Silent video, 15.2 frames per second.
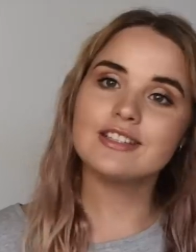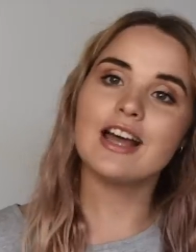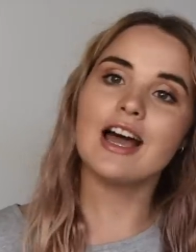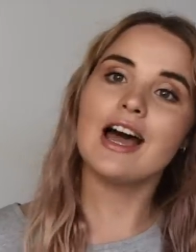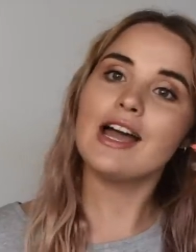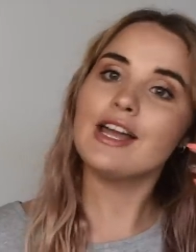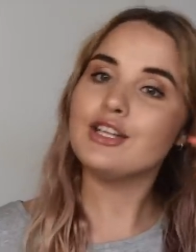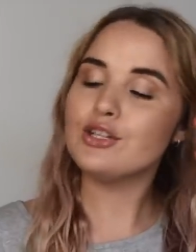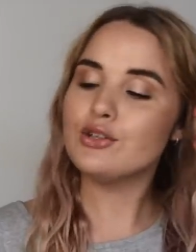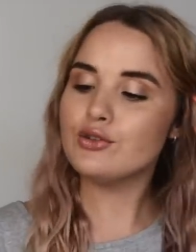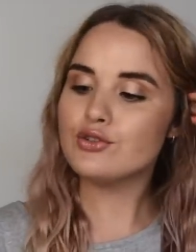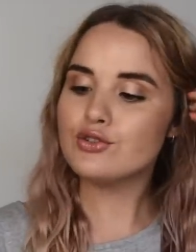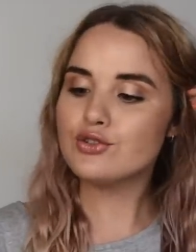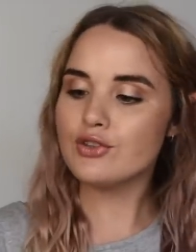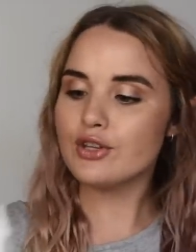I
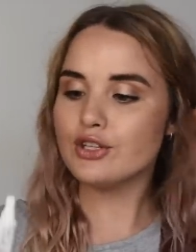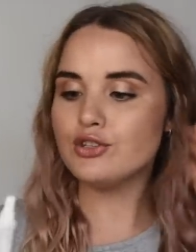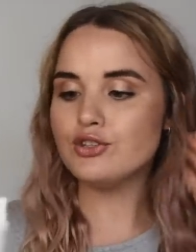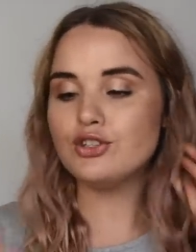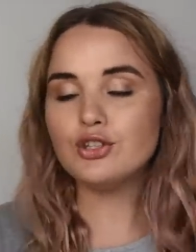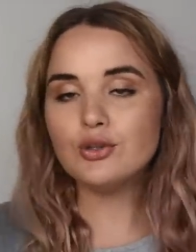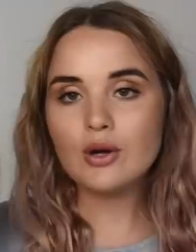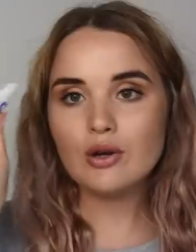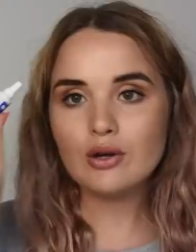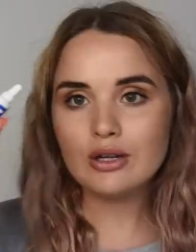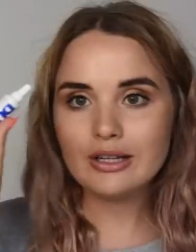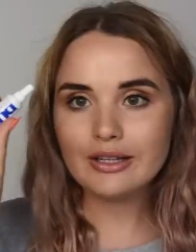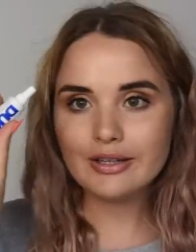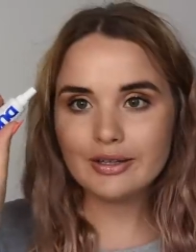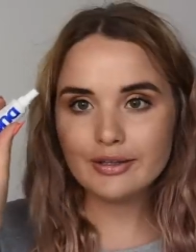use the Duo
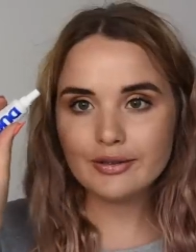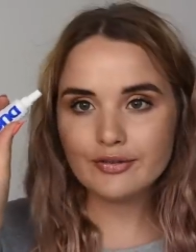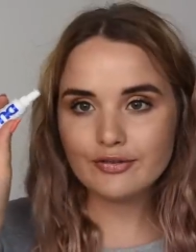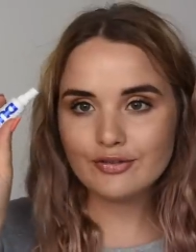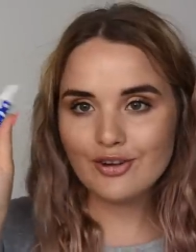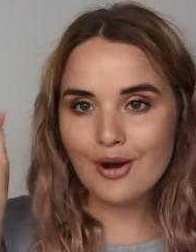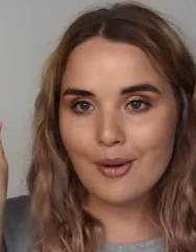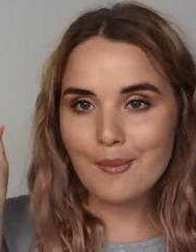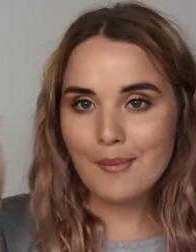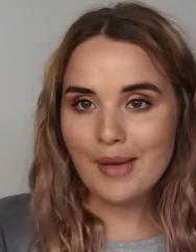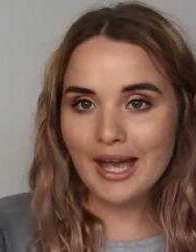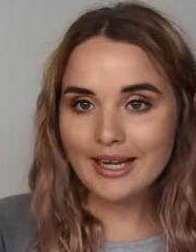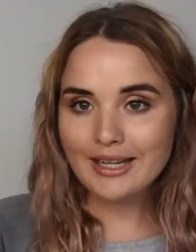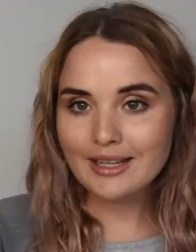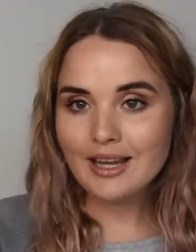Glue from
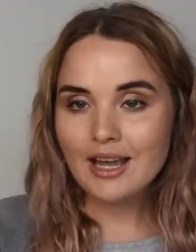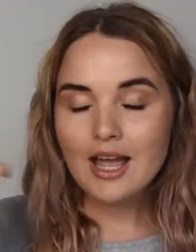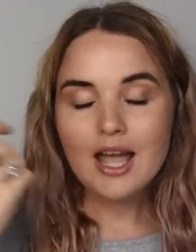MAC.